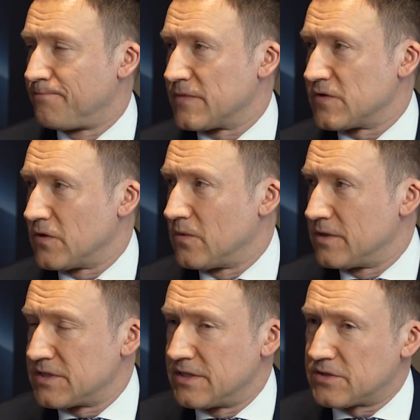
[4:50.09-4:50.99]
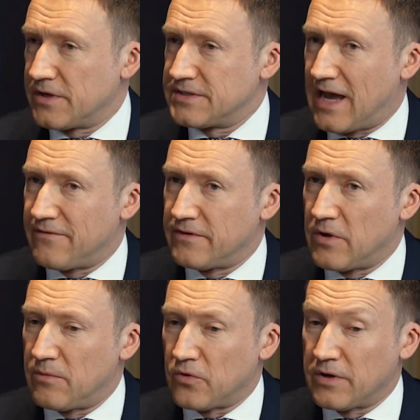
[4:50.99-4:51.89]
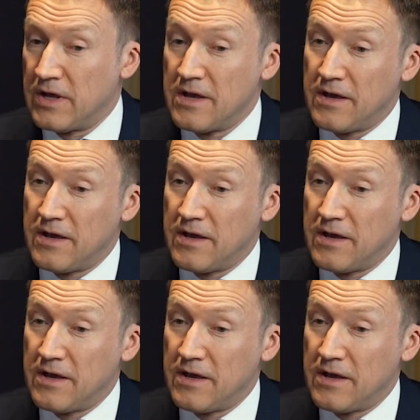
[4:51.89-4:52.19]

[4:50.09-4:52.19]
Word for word: So it's, it's great to have him on board.